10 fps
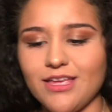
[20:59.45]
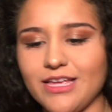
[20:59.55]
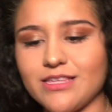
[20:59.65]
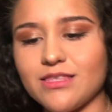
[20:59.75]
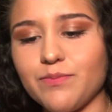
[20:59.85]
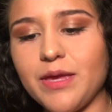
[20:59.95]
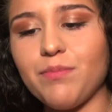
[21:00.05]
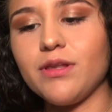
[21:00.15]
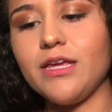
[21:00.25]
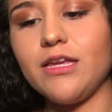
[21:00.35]
It's the
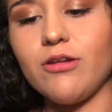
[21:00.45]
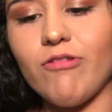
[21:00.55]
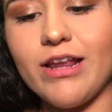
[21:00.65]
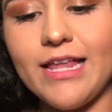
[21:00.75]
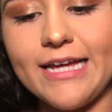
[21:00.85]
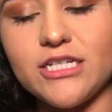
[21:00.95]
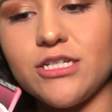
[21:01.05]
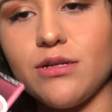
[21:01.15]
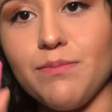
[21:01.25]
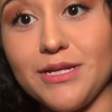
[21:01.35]
Maybelline Great
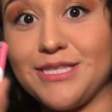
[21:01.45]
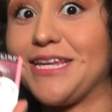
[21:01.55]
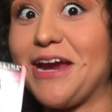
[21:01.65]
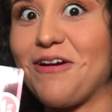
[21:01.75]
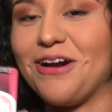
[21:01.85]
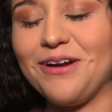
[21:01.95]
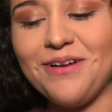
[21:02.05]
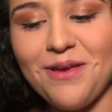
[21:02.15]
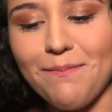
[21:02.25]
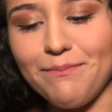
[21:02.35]
Lash Mascara,
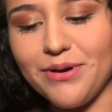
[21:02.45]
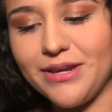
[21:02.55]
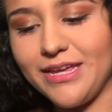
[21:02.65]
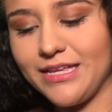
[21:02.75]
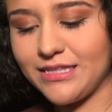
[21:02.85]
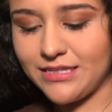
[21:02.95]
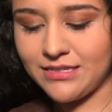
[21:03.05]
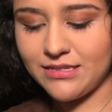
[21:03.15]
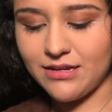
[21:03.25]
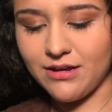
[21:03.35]
but it's